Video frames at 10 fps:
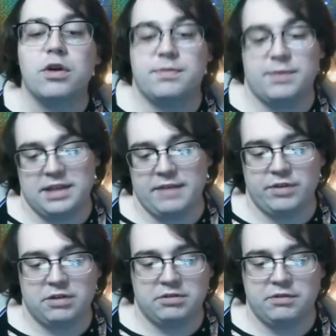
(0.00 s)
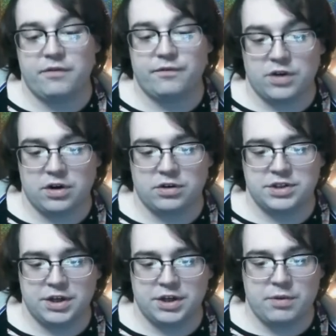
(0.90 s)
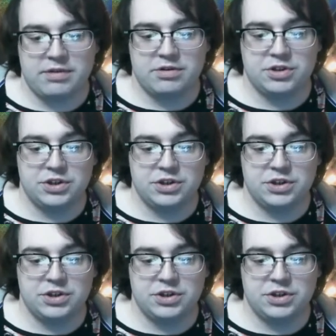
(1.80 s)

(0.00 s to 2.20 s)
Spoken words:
specifically referred to as